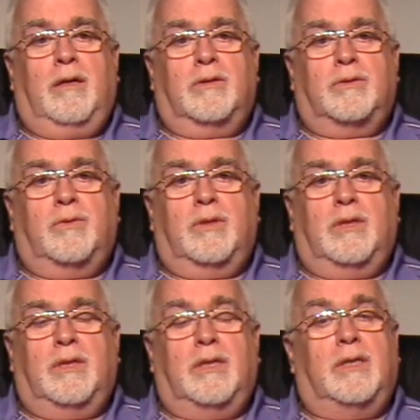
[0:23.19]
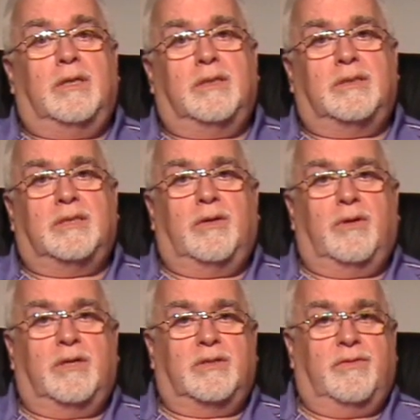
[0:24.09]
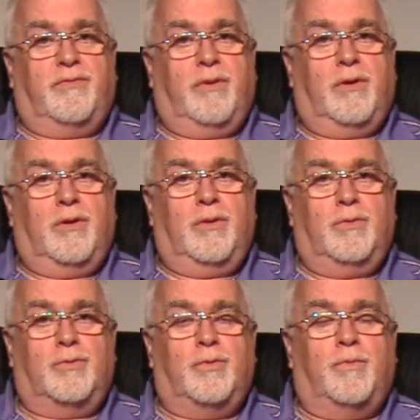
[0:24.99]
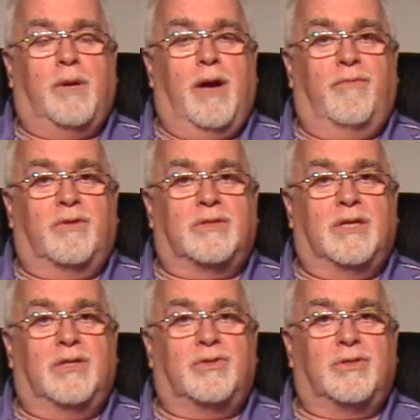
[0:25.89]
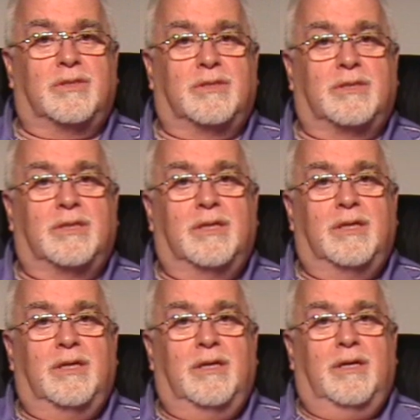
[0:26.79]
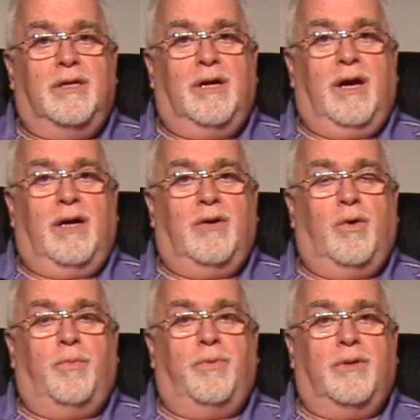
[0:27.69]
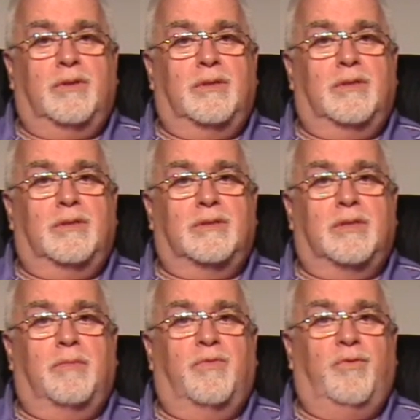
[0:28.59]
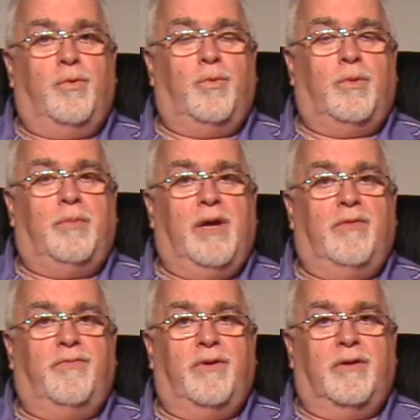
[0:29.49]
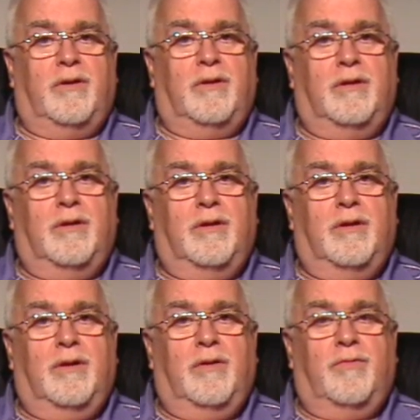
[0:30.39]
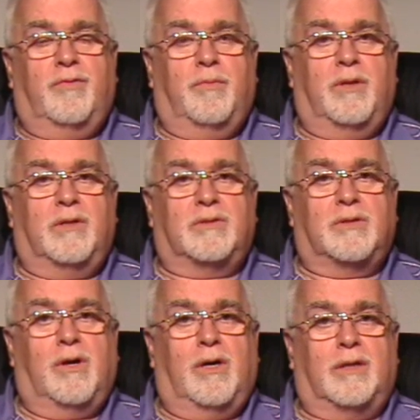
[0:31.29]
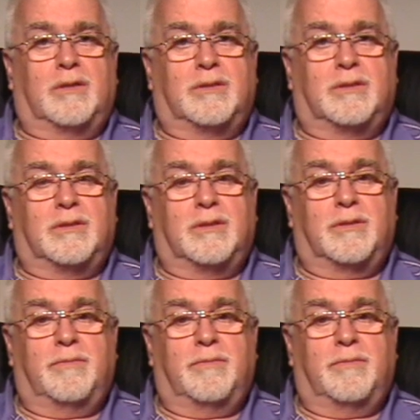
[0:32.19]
So in the series of YouTube conversations, I hope that some of you will benefit from these thoughts.